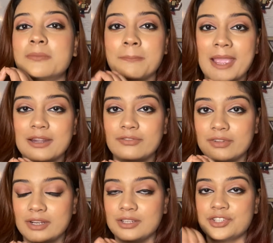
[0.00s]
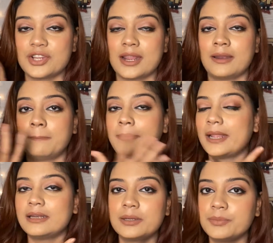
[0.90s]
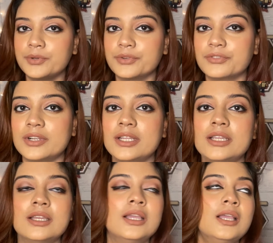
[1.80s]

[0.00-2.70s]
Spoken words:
matte finish, and it blended beautifully.